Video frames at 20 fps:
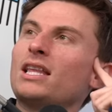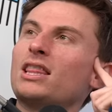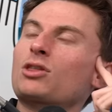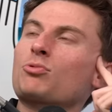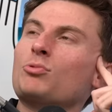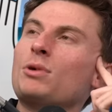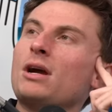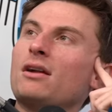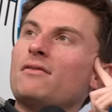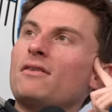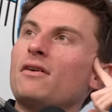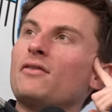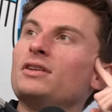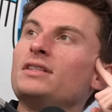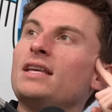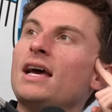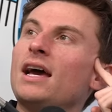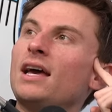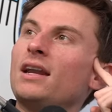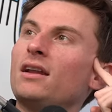like three out of every
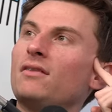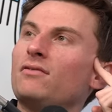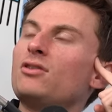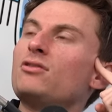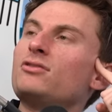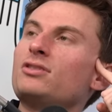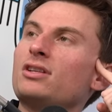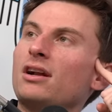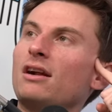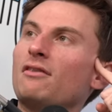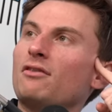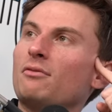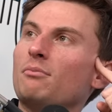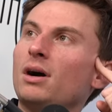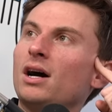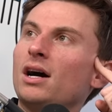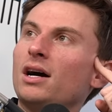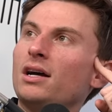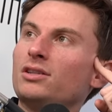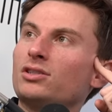ten of those that I ever
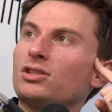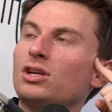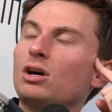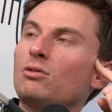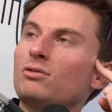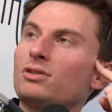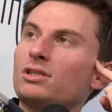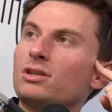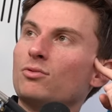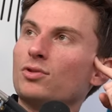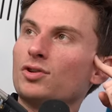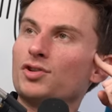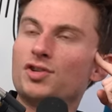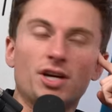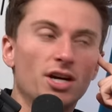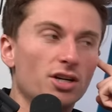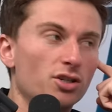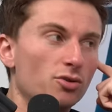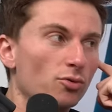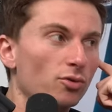bought is going somewhere
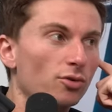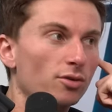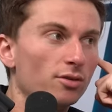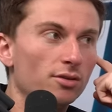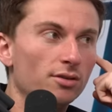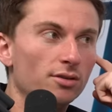sexual